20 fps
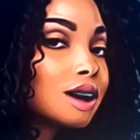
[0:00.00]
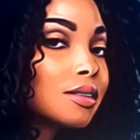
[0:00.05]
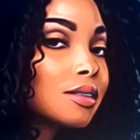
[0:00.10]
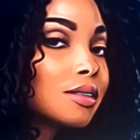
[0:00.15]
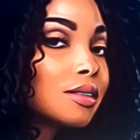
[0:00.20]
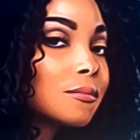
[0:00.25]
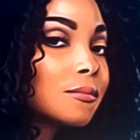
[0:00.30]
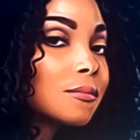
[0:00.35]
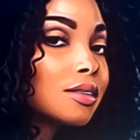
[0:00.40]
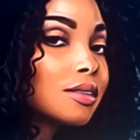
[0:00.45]

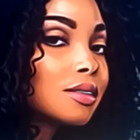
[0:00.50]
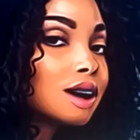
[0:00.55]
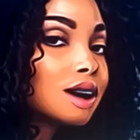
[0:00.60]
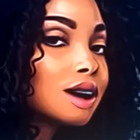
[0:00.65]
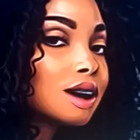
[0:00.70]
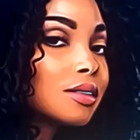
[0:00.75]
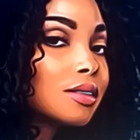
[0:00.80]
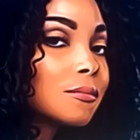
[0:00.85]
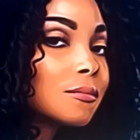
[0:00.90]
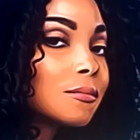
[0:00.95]
So Marlo
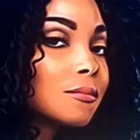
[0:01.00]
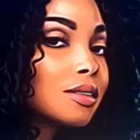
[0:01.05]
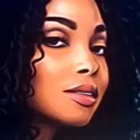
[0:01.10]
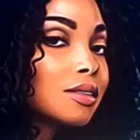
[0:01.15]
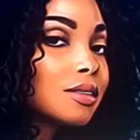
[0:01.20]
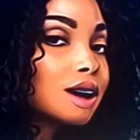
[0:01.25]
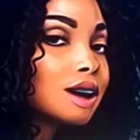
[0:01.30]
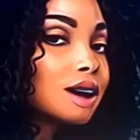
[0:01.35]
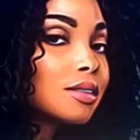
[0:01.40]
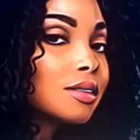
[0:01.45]
was like, yeah,
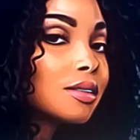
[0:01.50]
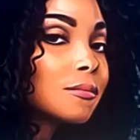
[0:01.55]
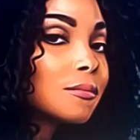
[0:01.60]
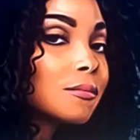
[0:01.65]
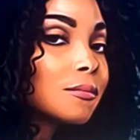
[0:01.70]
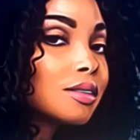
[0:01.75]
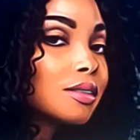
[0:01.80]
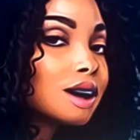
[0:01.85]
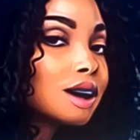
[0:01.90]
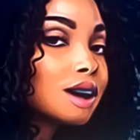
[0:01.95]
I mean, had it
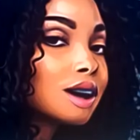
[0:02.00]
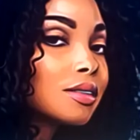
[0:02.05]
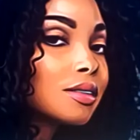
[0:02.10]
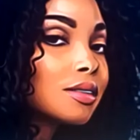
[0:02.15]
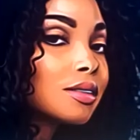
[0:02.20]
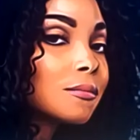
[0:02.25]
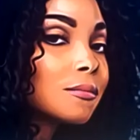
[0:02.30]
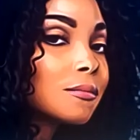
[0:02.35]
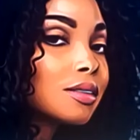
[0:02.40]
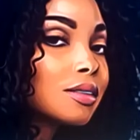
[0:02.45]
been me,
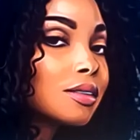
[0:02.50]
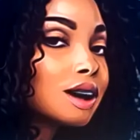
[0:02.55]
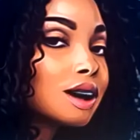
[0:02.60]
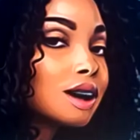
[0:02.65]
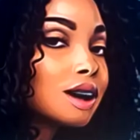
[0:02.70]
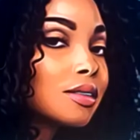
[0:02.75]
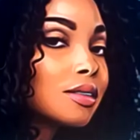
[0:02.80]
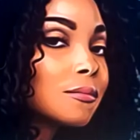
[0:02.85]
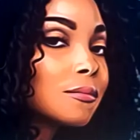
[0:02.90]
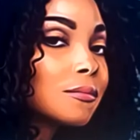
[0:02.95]
they would have
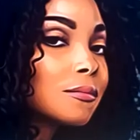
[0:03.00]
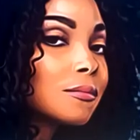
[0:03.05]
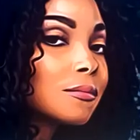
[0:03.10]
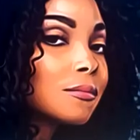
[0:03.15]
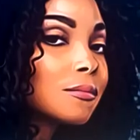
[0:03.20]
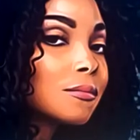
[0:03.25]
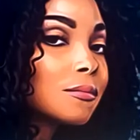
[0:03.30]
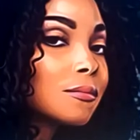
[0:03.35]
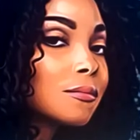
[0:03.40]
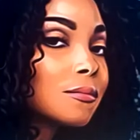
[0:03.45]
annihilated me.